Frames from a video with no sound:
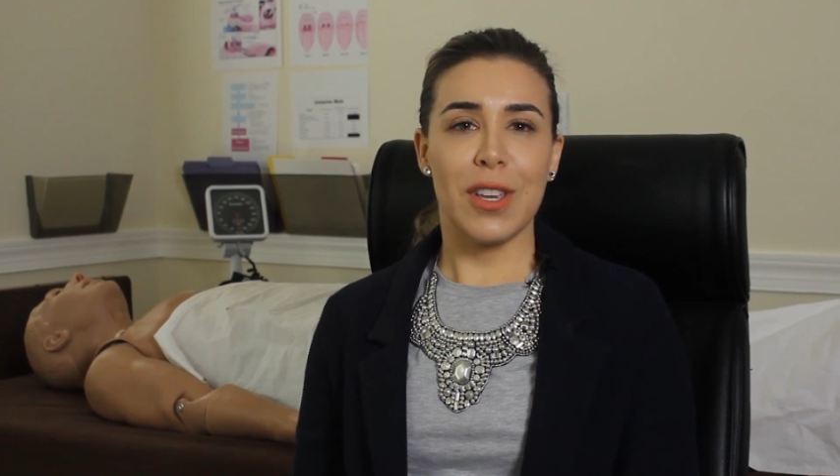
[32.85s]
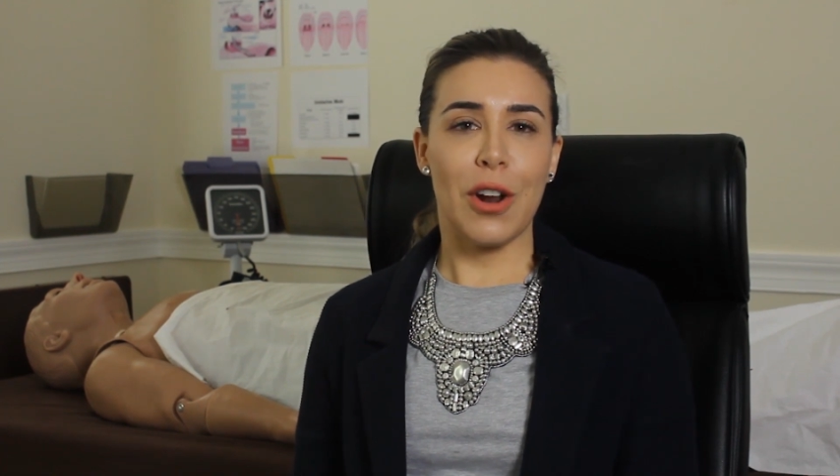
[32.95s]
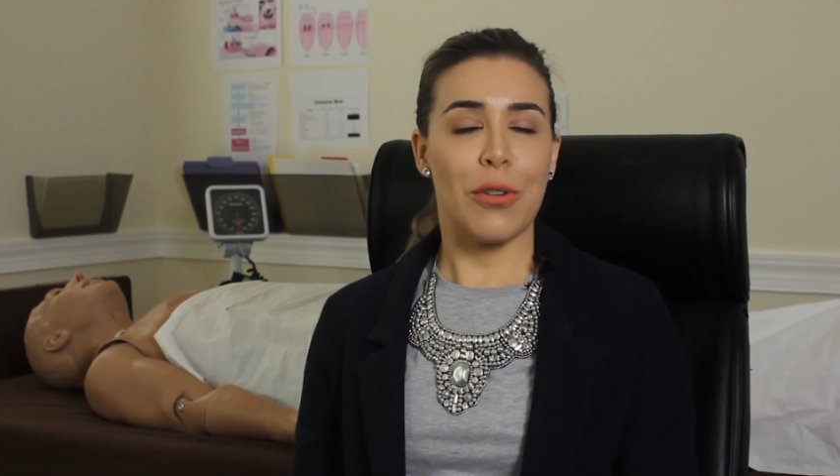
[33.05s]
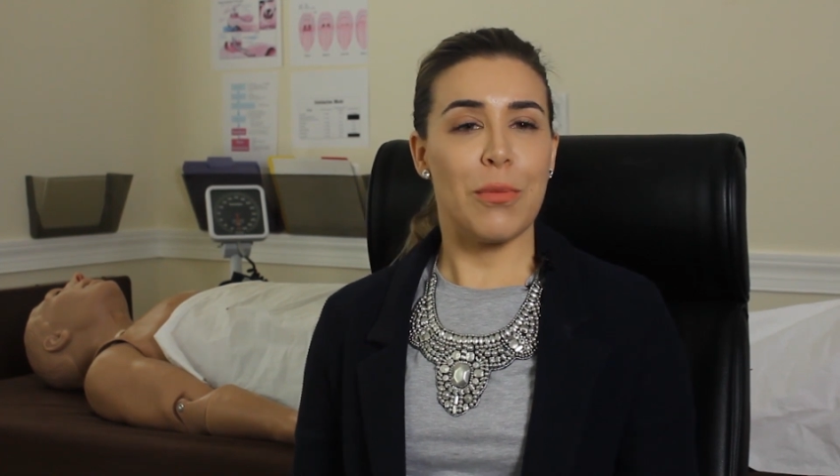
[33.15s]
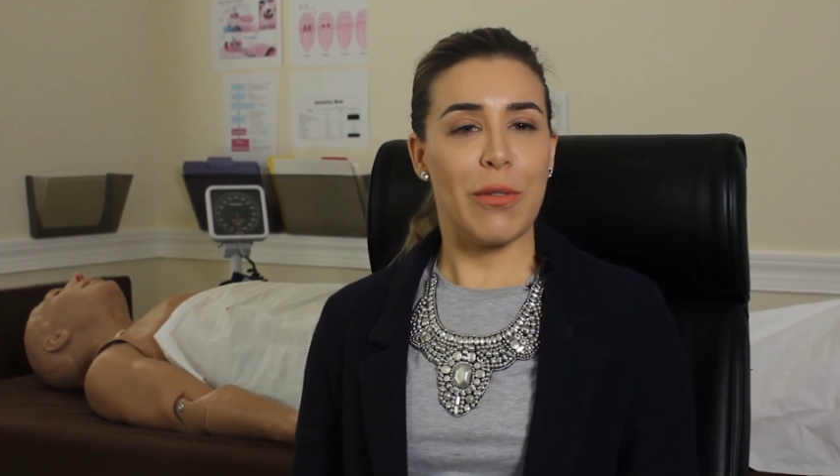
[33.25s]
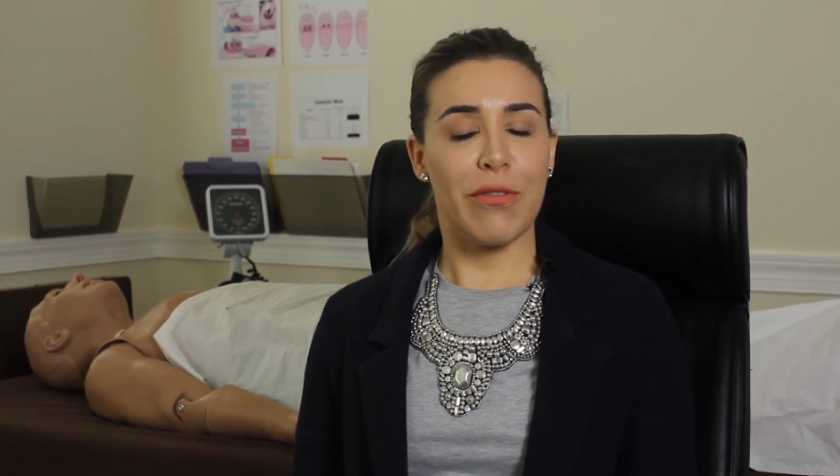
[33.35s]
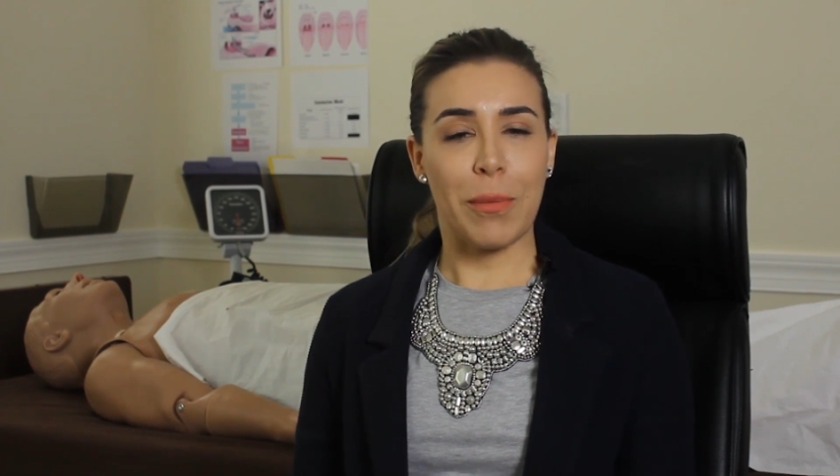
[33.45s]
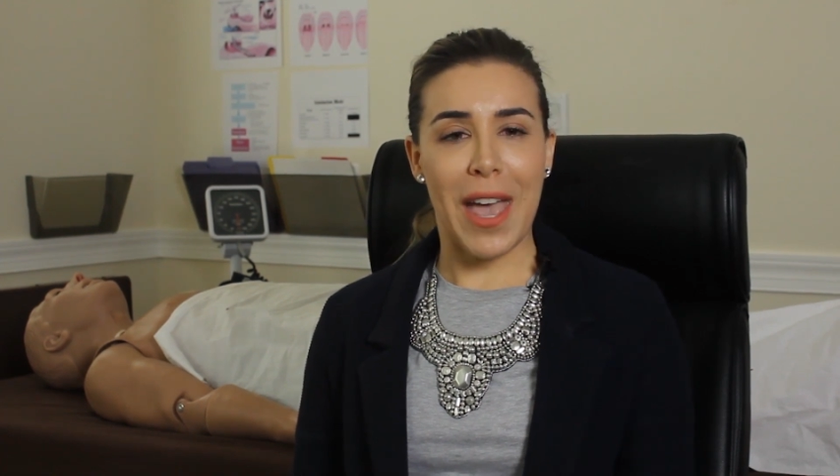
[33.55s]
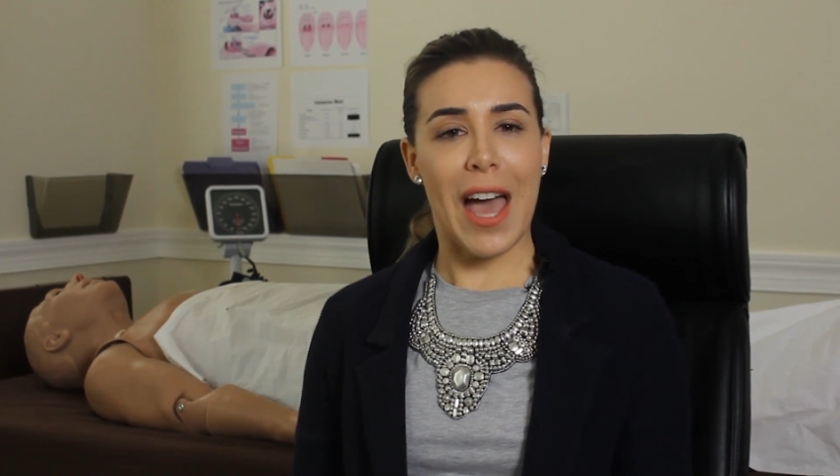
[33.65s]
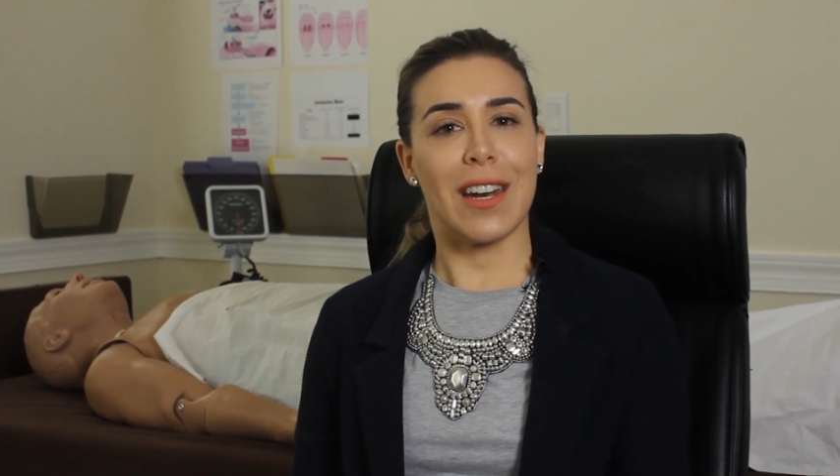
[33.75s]
you know, move
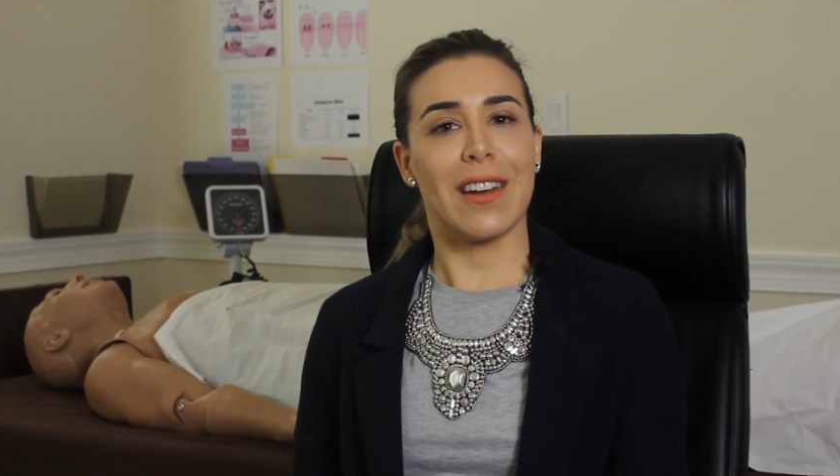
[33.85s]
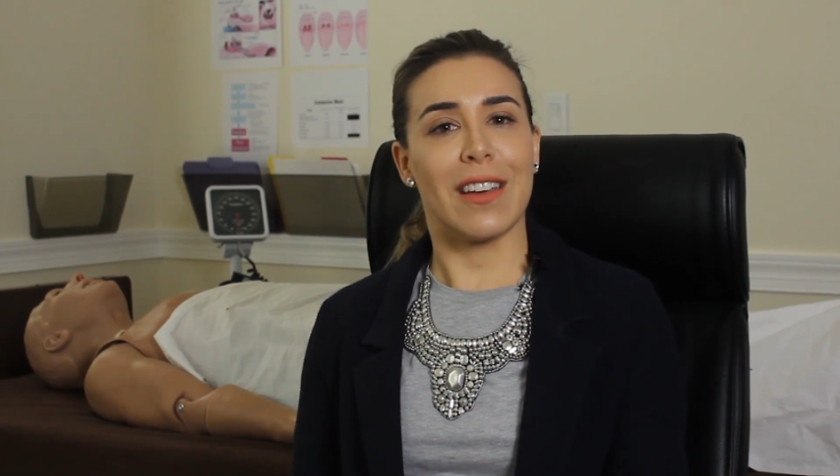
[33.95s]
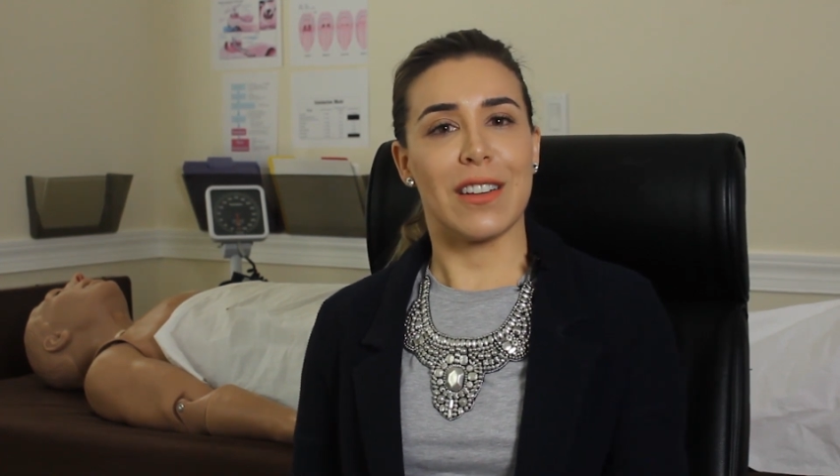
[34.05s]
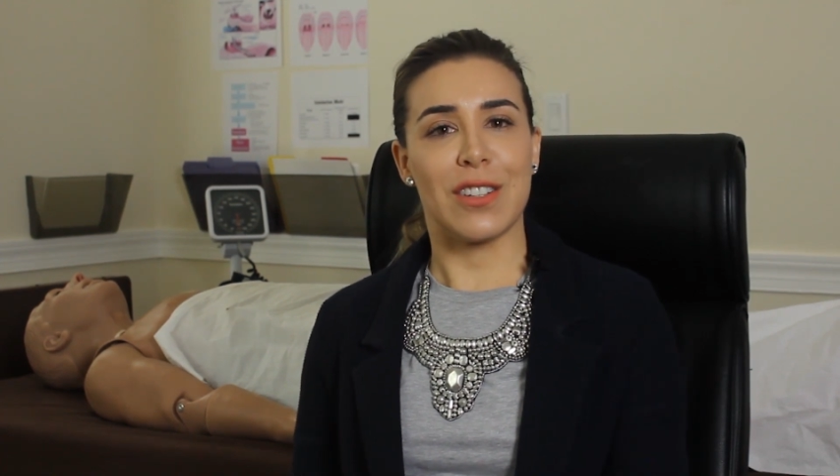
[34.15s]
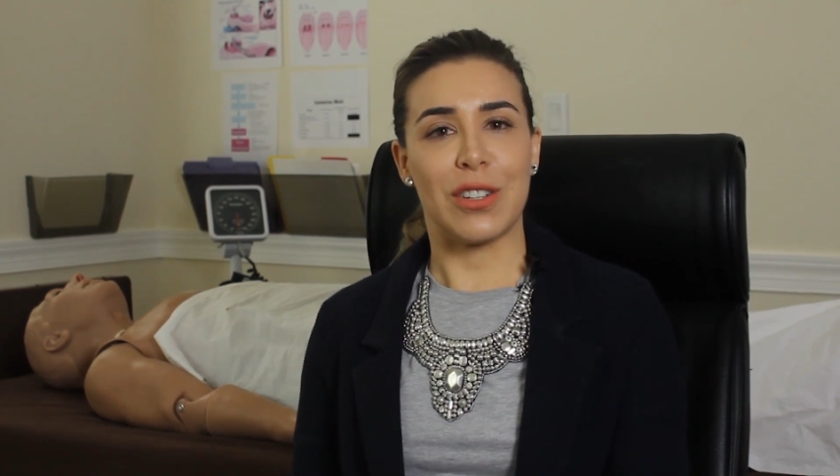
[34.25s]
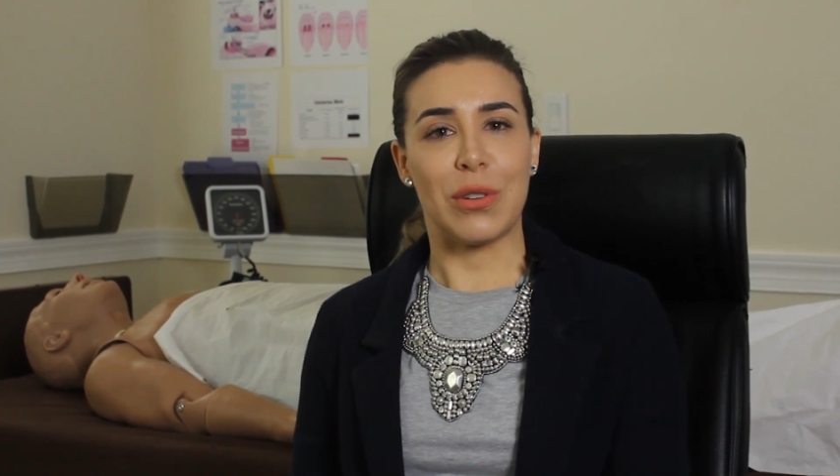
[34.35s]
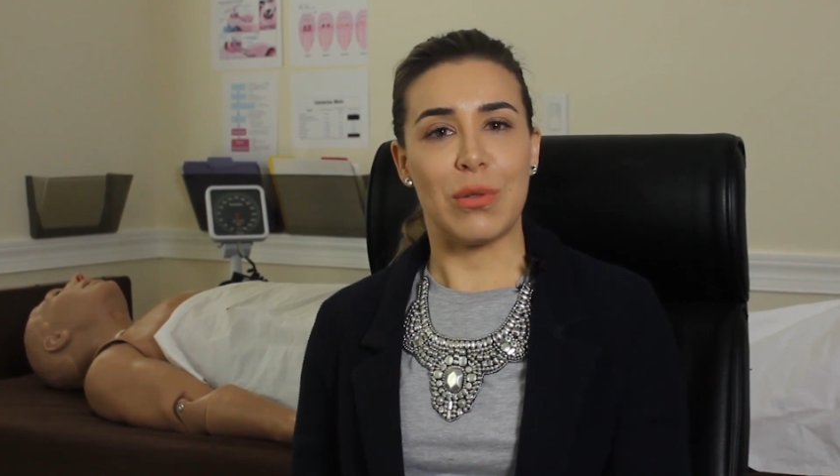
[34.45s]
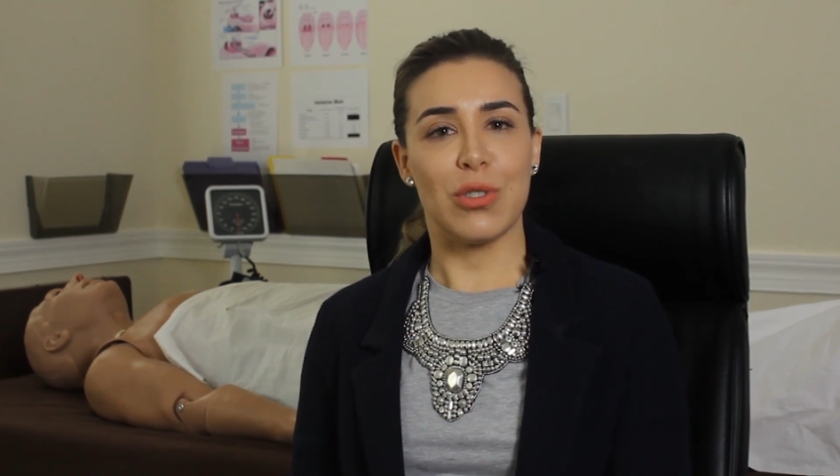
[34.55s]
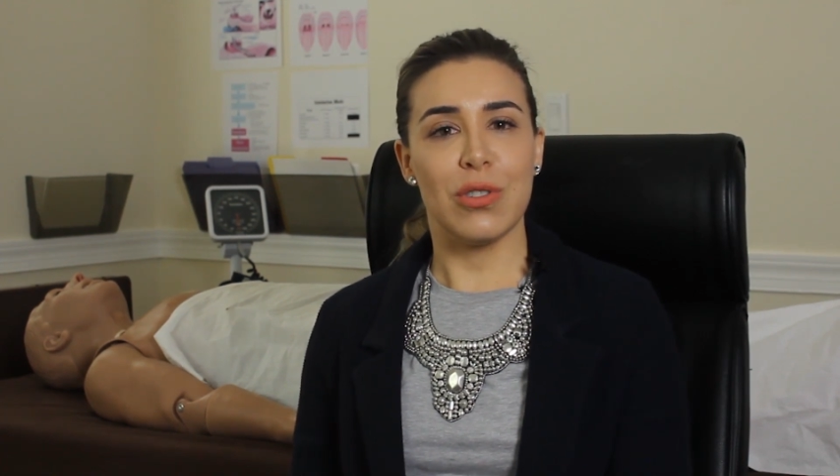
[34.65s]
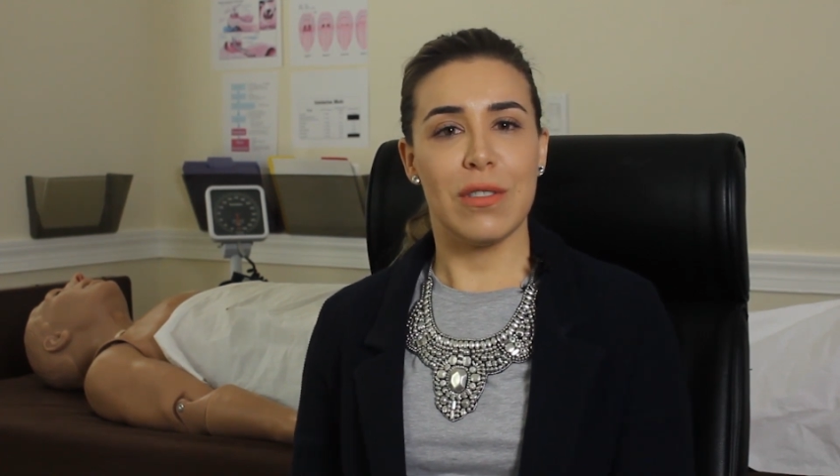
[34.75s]
from Canada to